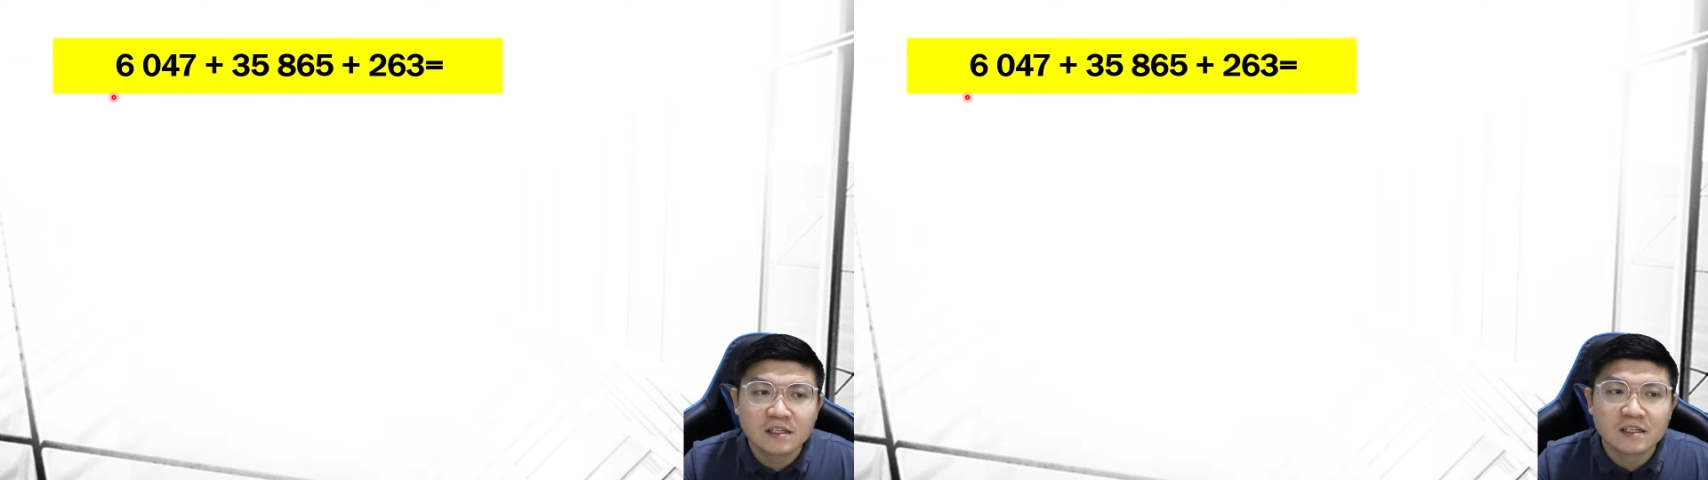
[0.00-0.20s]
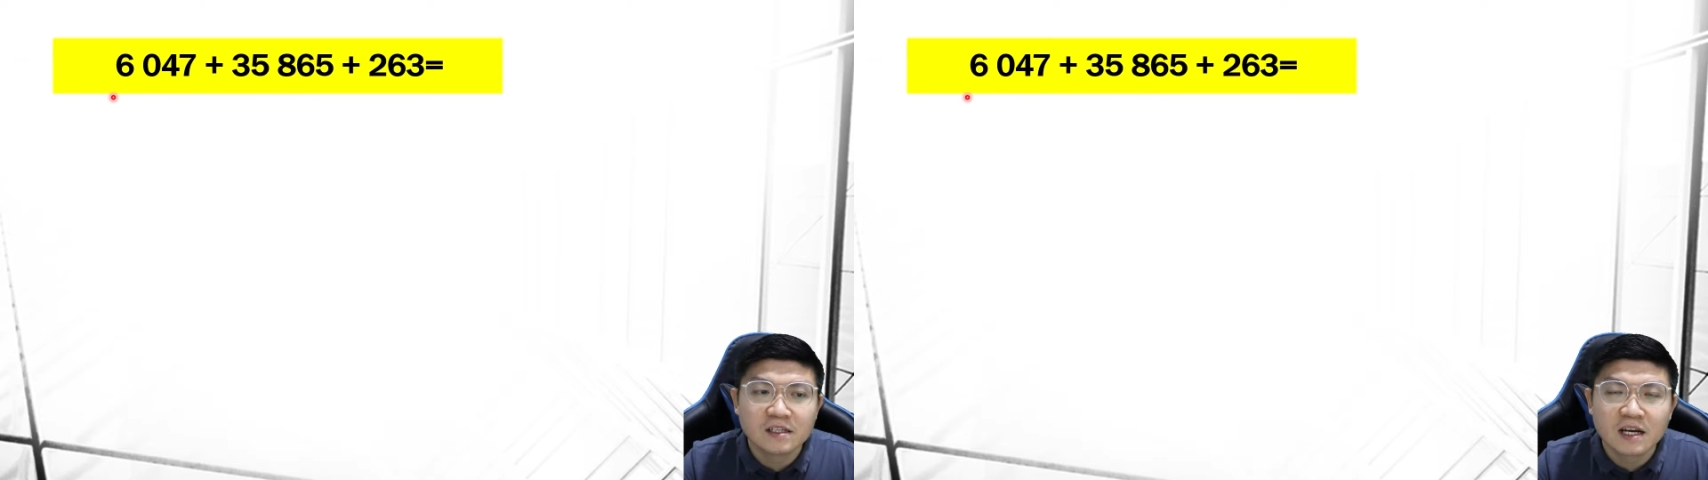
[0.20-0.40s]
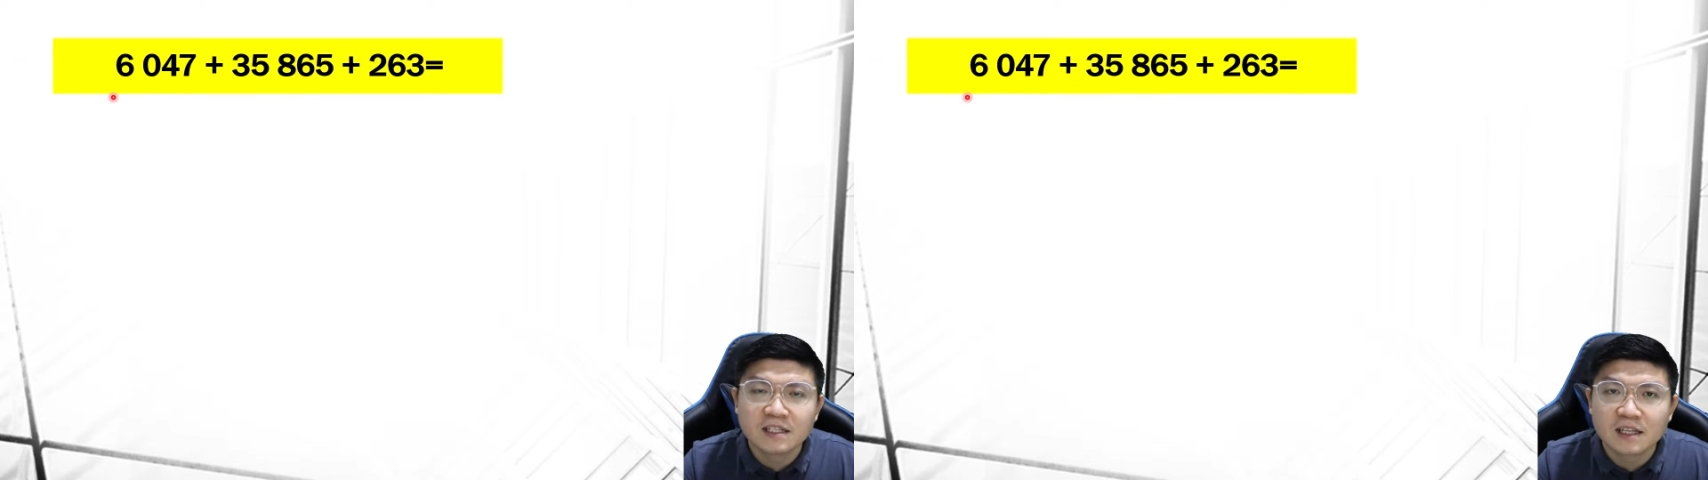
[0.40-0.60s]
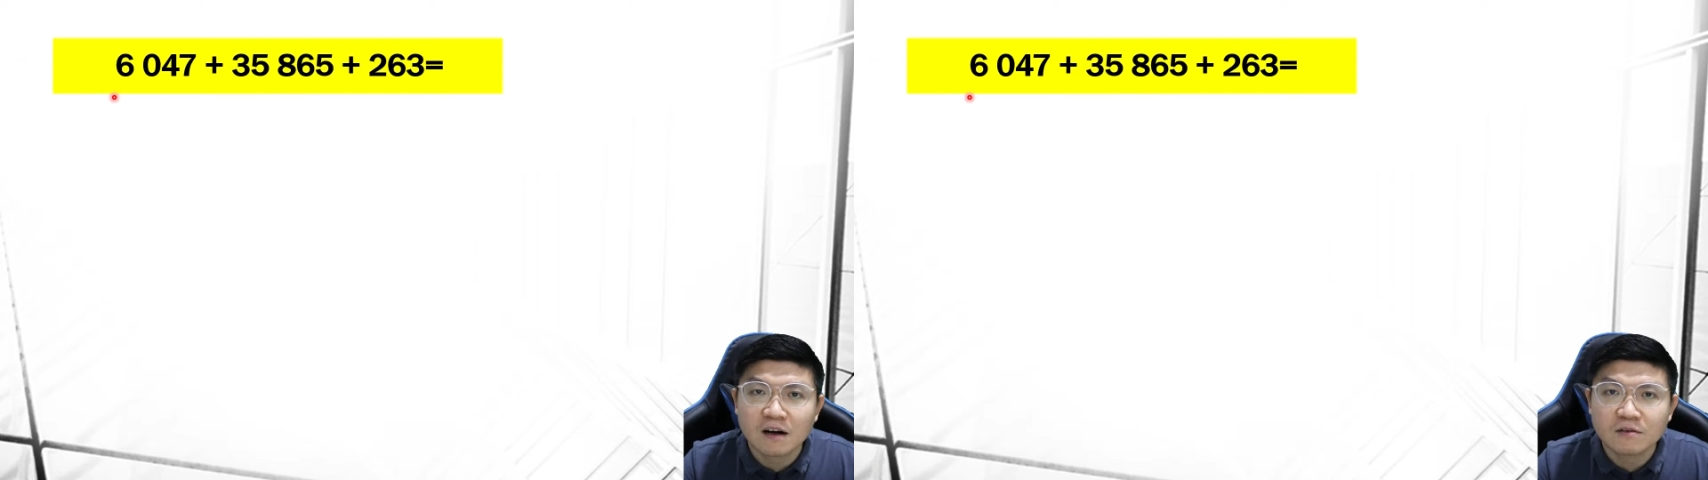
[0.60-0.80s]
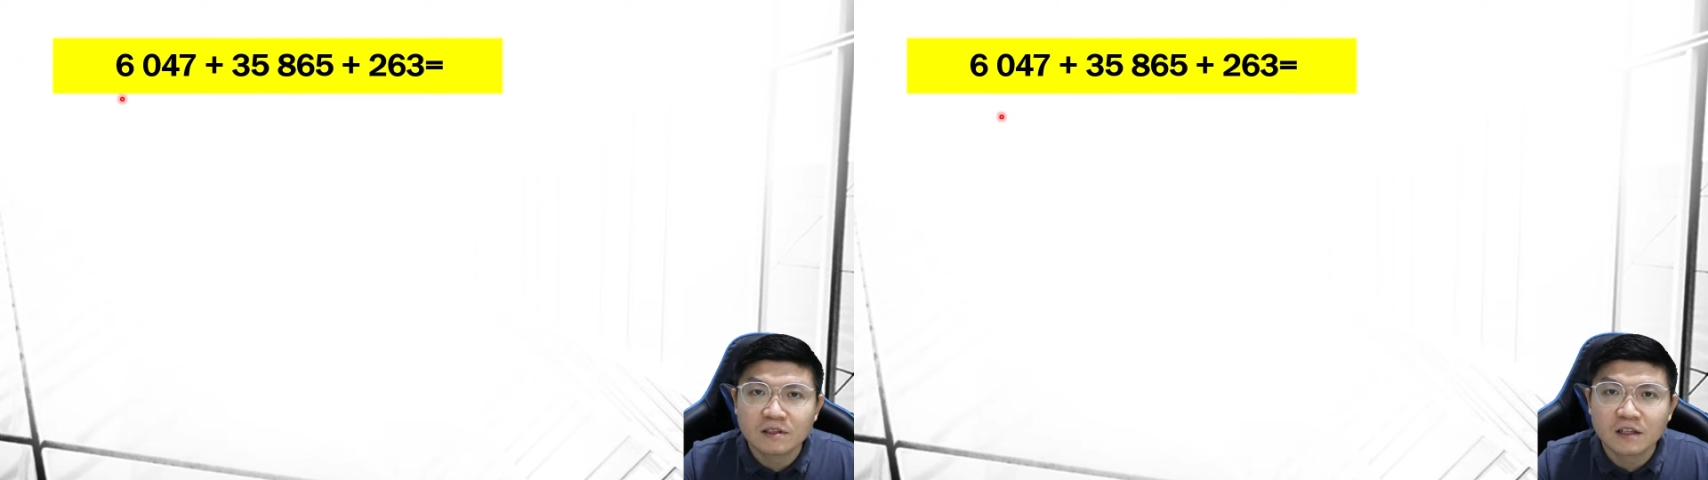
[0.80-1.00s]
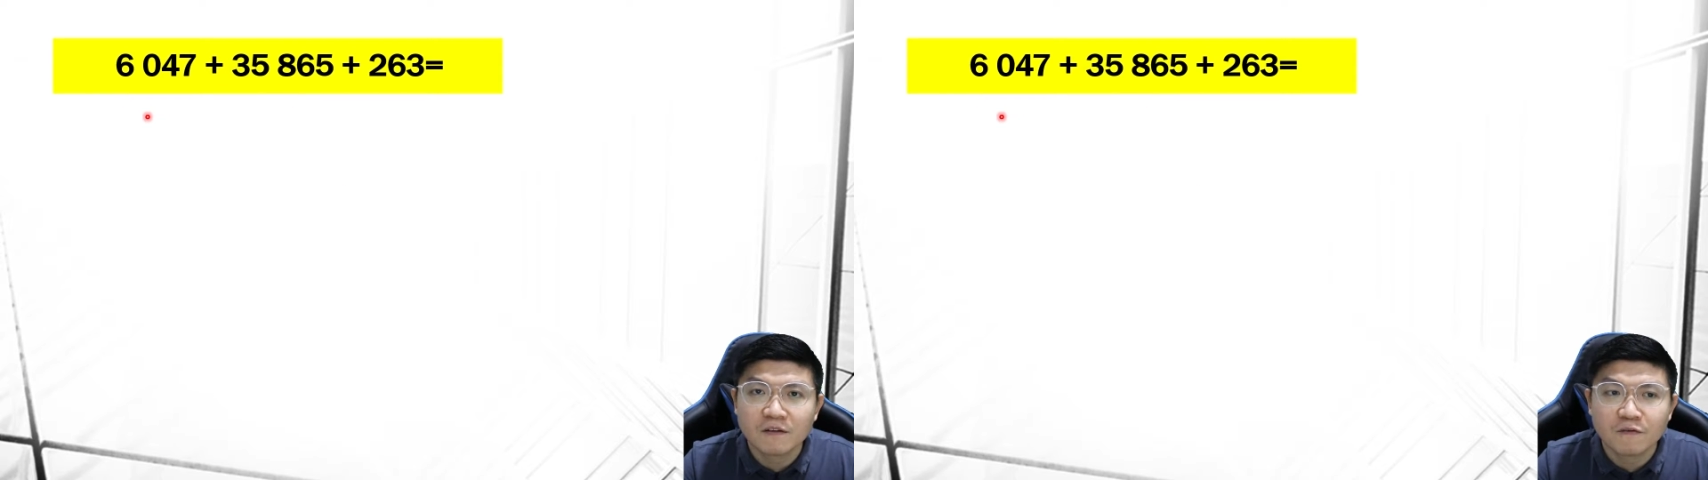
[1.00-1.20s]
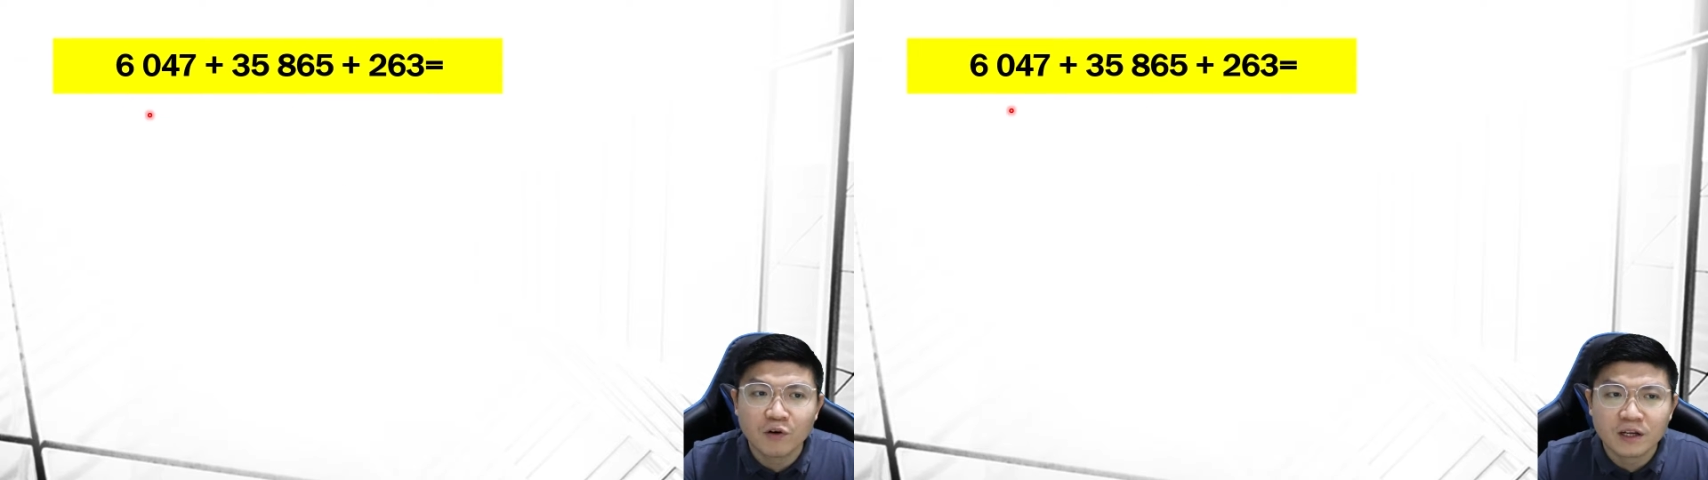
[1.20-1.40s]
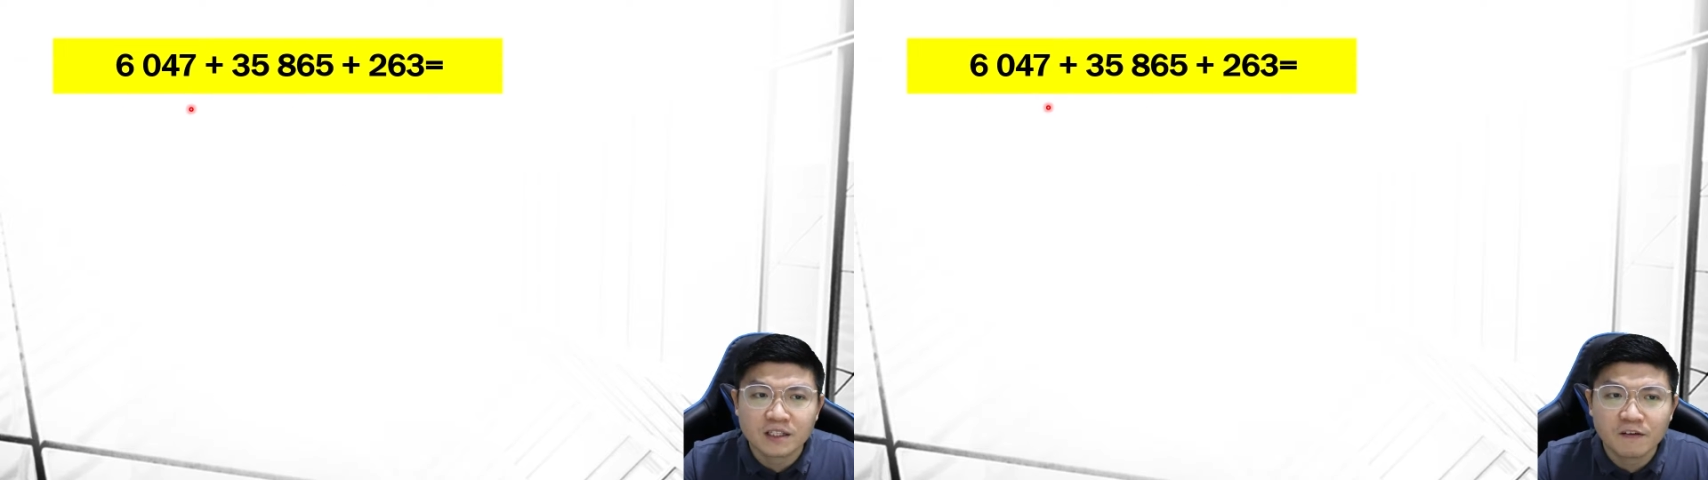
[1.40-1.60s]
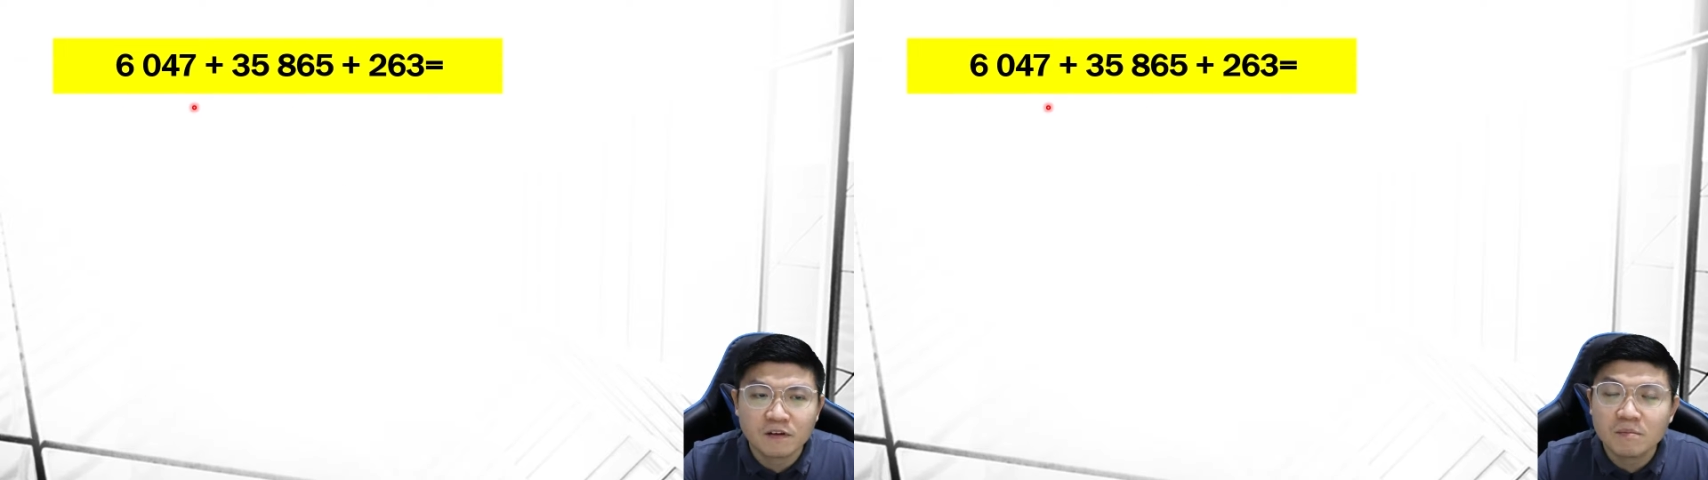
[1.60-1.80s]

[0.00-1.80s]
6,047